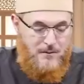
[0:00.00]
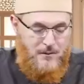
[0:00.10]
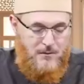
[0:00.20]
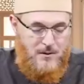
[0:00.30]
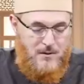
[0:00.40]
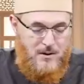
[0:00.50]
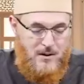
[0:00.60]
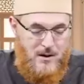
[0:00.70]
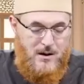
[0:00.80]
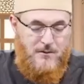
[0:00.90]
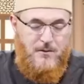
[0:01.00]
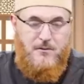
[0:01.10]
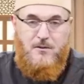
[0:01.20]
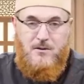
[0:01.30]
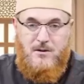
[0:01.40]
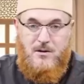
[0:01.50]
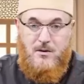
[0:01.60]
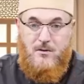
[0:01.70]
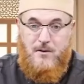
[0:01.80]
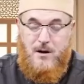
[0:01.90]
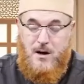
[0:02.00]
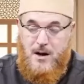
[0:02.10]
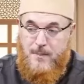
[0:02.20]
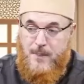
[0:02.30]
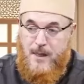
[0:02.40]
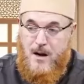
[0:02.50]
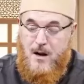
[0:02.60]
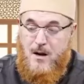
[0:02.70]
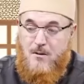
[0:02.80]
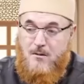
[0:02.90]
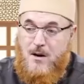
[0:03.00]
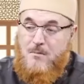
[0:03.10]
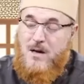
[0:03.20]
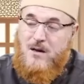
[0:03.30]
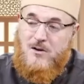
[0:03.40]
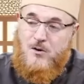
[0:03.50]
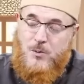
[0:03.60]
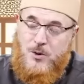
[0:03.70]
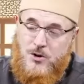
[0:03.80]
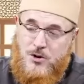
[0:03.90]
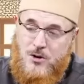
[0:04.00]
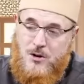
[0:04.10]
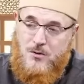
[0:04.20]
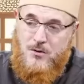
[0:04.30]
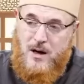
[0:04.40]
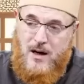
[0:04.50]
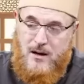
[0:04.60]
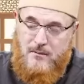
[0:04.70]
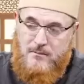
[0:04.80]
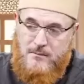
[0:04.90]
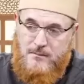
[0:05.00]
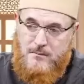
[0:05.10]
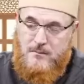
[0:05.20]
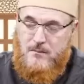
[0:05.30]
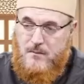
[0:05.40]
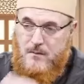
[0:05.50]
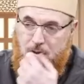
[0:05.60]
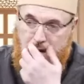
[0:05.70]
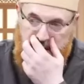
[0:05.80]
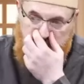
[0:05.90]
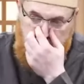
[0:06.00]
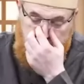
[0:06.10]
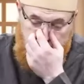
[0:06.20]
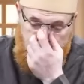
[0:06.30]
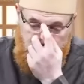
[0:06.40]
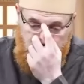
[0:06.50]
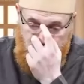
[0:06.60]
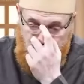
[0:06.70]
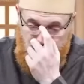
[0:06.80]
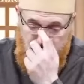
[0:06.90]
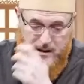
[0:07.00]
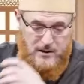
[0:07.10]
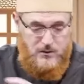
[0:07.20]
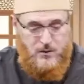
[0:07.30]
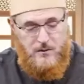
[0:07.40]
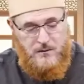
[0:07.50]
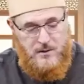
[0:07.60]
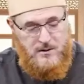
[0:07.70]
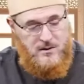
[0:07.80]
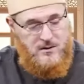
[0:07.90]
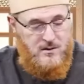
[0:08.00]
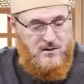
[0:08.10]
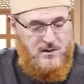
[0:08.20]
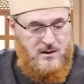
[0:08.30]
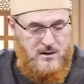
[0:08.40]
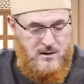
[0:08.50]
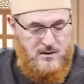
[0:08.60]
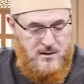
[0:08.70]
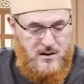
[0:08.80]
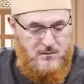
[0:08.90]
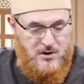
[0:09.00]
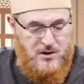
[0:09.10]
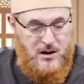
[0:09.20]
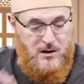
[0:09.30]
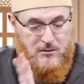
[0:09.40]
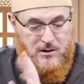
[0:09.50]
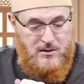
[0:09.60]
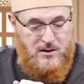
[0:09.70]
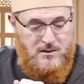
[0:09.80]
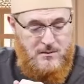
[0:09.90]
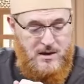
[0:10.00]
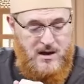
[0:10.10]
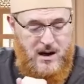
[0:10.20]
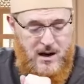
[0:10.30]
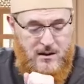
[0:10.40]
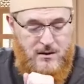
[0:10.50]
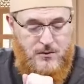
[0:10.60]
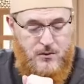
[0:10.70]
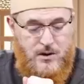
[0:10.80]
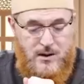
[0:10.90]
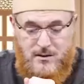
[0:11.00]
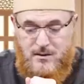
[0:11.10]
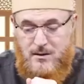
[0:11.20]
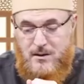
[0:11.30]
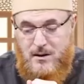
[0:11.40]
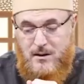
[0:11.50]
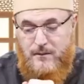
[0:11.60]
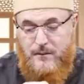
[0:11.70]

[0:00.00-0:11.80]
viewers, love you for the sake of Allah. Want to make a special dua, especially as one of the sisters here is saying, mashallah, we discuss many ahadith today. Yes, indeed.